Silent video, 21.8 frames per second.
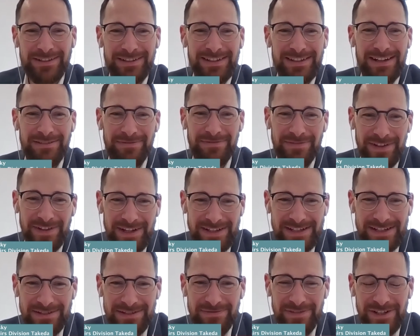Affairs
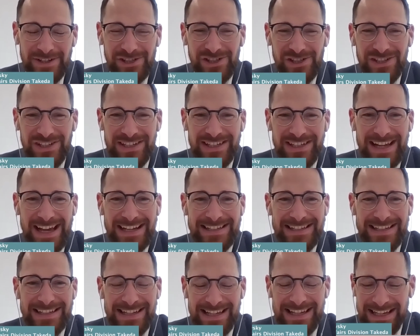Division at
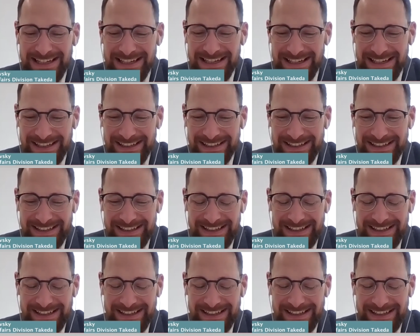Takeda.